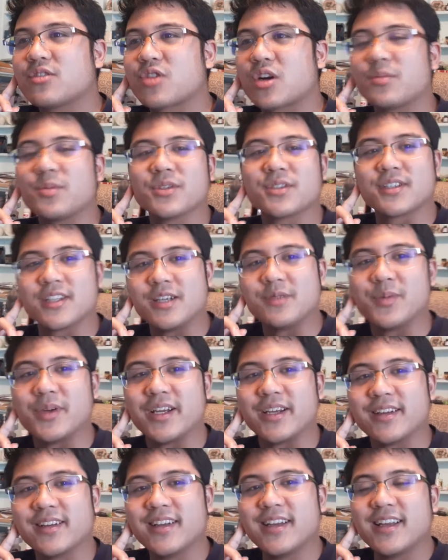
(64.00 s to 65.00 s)
trouble
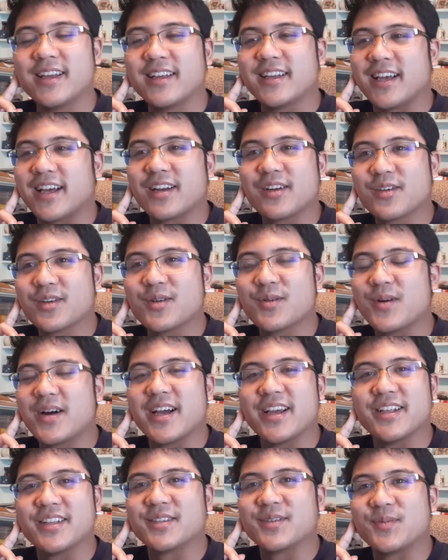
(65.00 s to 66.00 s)
sleeping. I don't know
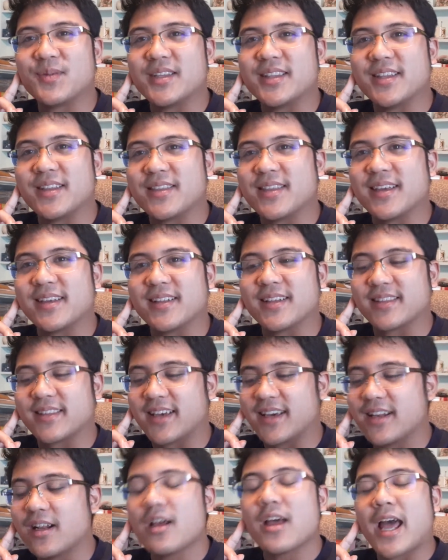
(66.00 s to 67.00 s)
why it's been the thing like
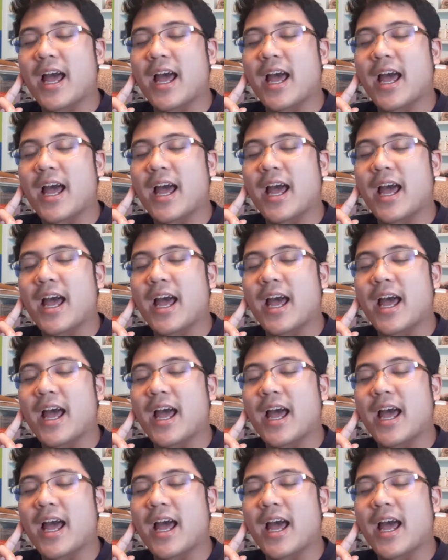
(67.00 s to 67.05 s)
that.